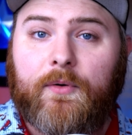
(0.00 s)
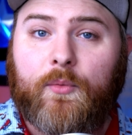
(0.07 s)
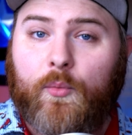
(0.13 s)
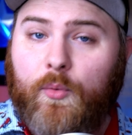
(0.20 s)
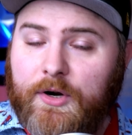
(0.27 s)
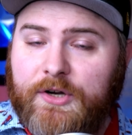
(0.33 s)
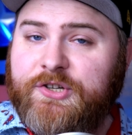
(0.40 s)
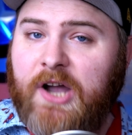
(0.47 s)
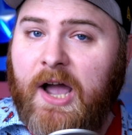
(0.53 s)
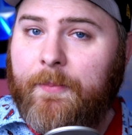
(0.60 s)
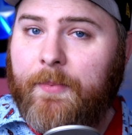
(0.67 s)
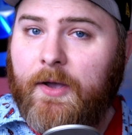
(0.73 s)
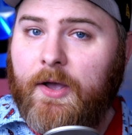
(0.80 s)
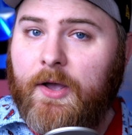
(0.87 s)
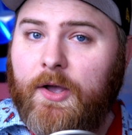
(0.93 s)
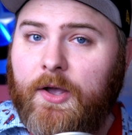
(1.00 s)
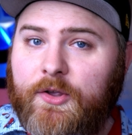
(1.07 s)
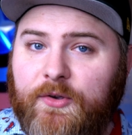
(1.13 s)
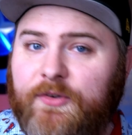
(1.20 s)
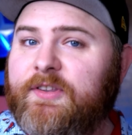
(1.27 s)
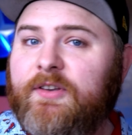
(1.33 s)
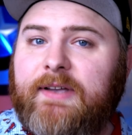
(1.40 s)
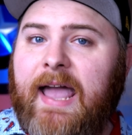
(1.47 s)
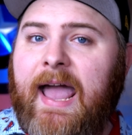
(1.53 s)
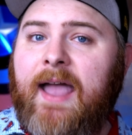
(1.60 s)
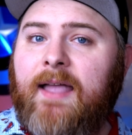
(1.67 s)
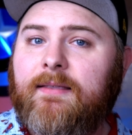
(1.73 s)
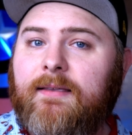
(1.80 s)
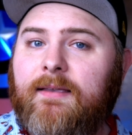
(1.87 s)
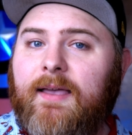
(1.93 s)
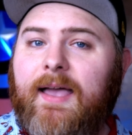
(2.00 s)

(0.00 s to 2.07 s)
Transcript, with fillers: workshop, you still can